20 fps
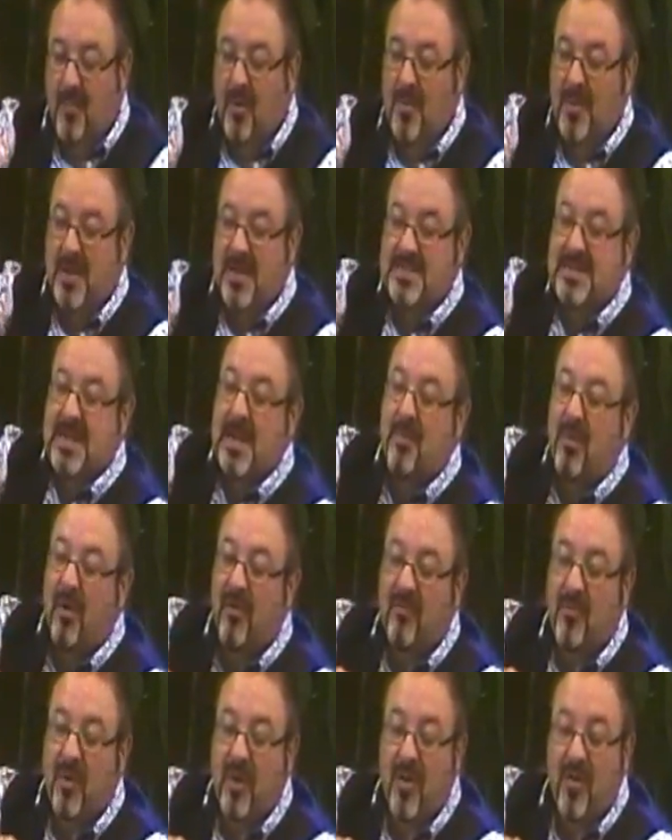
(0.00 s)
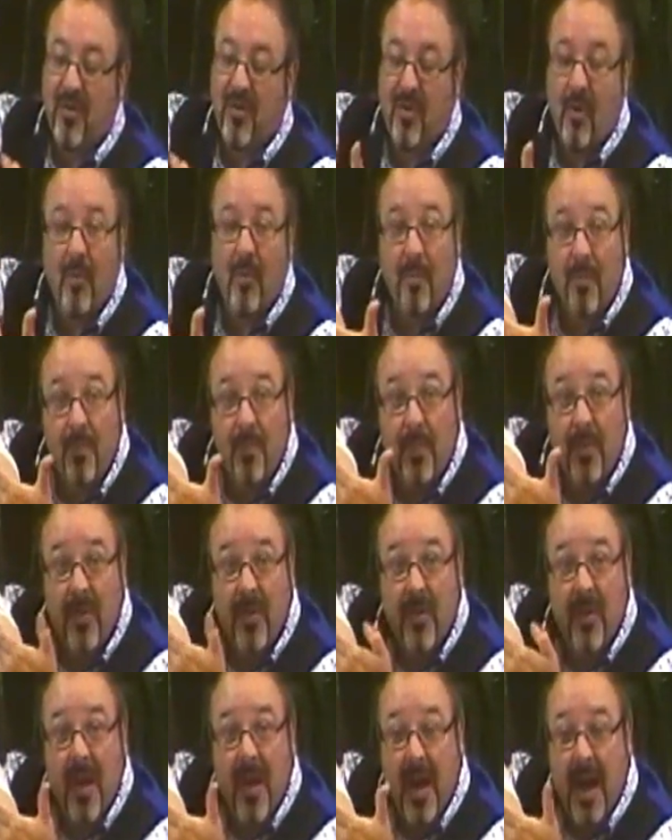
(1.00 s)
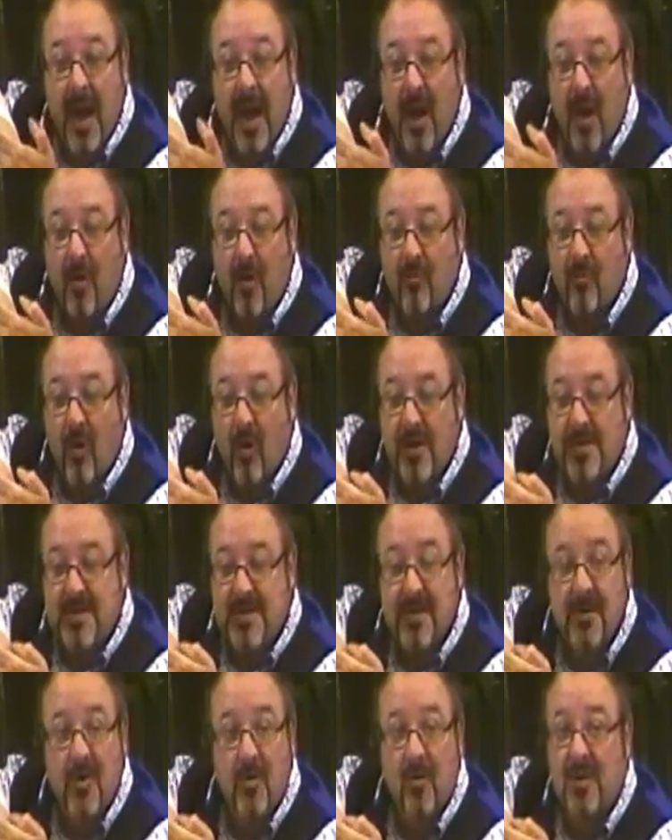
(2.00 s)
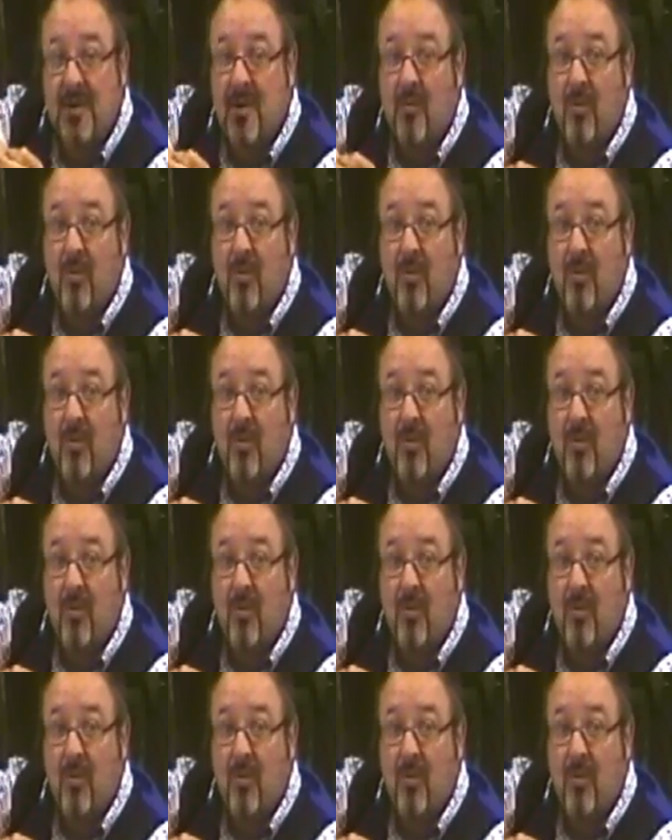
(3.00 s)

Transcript: Put a bit of tape off, put your thumb there, right in the corner.